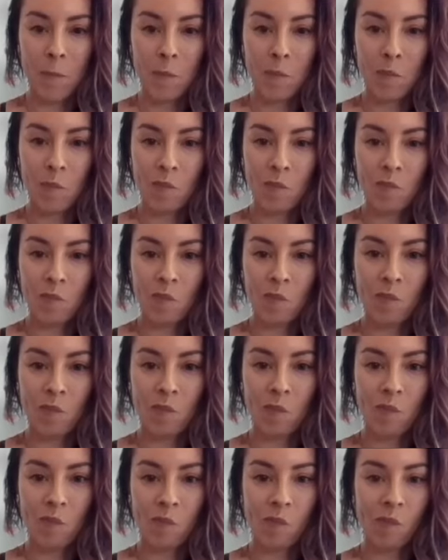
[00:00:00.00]

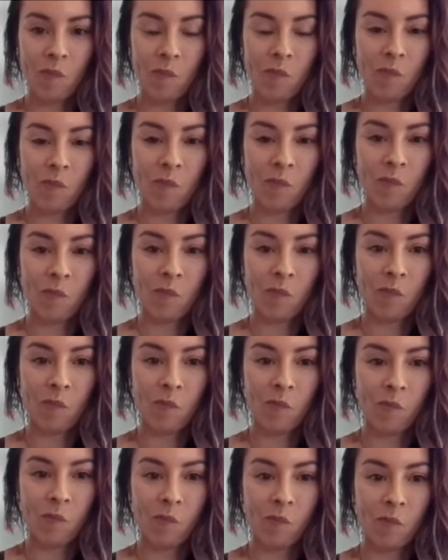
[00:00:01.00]

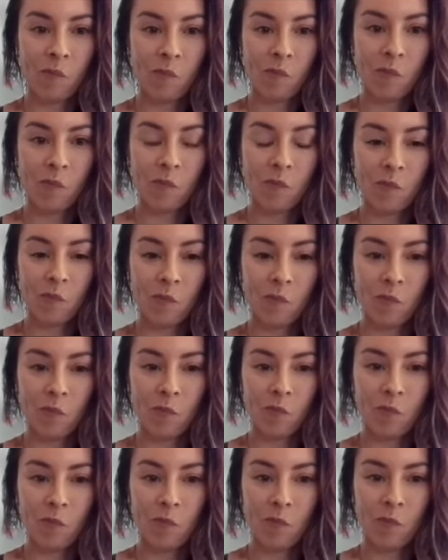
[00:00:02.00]

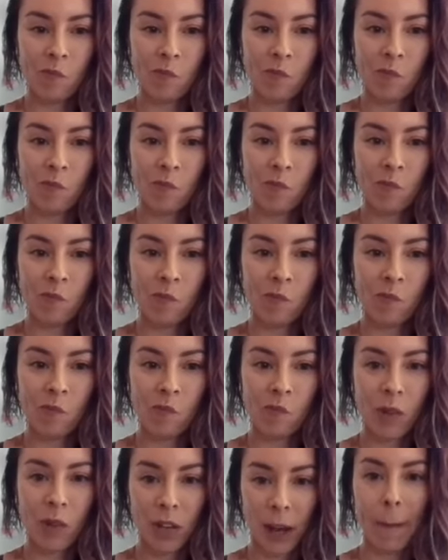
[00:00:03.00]

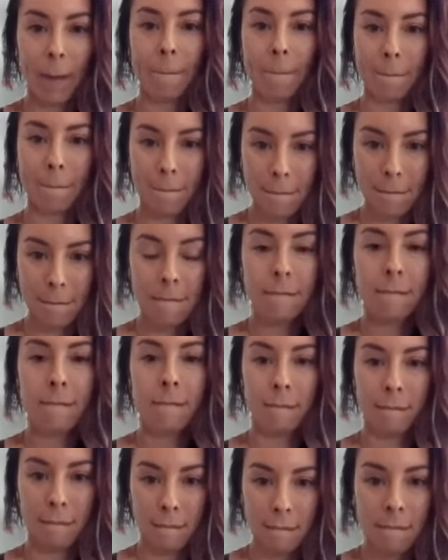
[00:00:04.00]

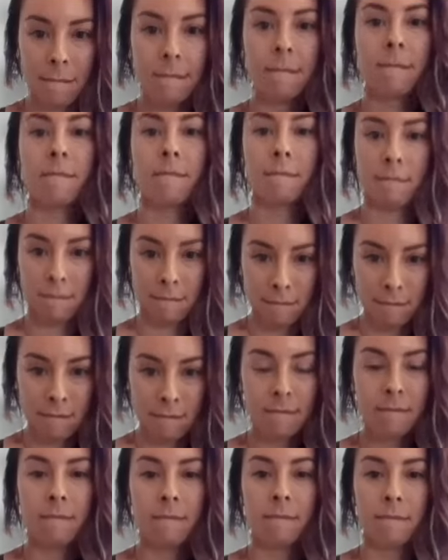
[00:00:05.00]

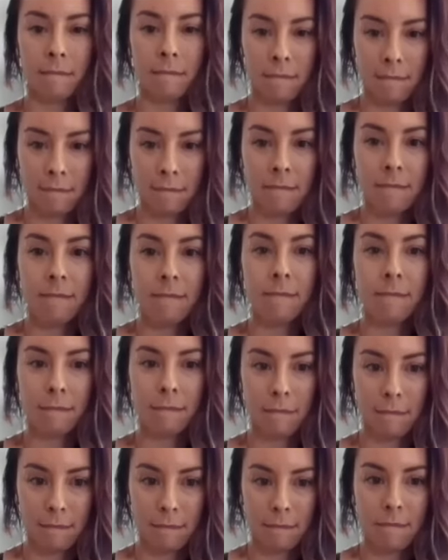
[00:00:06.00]

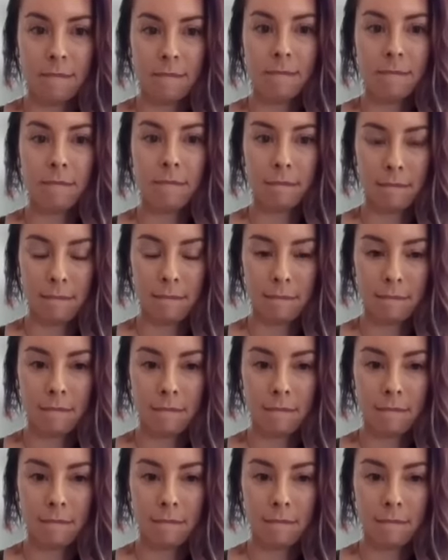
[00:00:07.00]
The person shown says nothing.